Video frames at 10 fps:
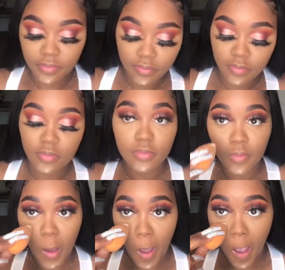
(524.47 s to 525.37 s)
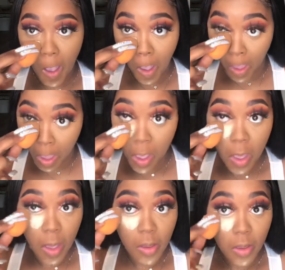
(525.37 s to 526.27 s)
And then I go right back in
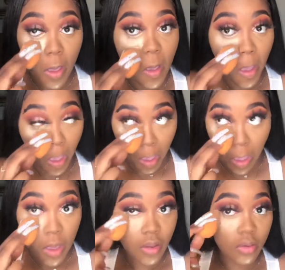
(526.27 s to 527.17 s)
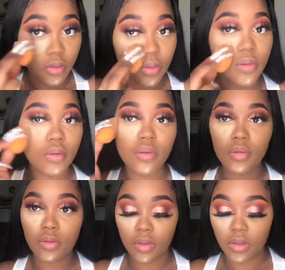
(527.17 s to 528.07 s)
with my Makeup Revolution banana
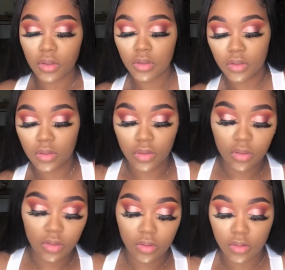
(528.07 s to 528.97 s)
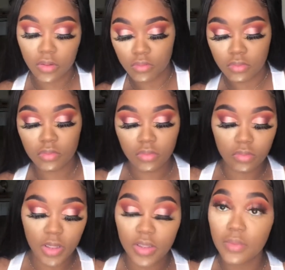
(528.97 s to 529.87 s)
powder, and I'm gonna
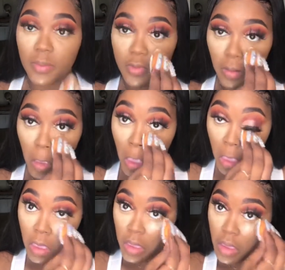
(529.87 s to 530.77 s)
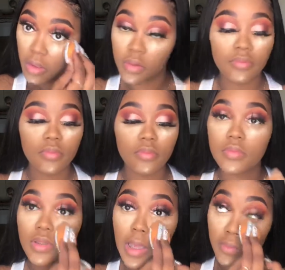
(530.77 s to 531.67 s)
start baking with that. So
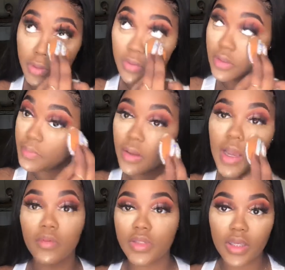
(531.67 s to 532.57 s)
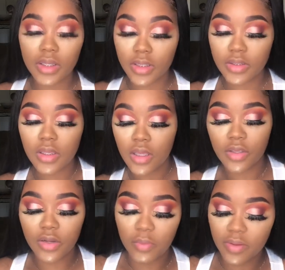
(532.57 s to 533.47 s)
wherever we put the concealer is
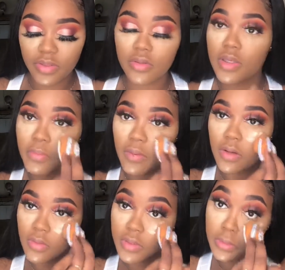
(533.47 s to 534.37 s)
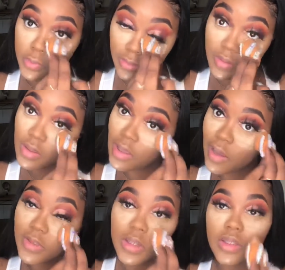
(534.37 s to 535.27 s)
exactly where I'm gonna put the powder, just
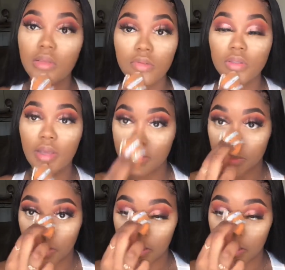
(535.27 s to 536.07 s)
to set my face.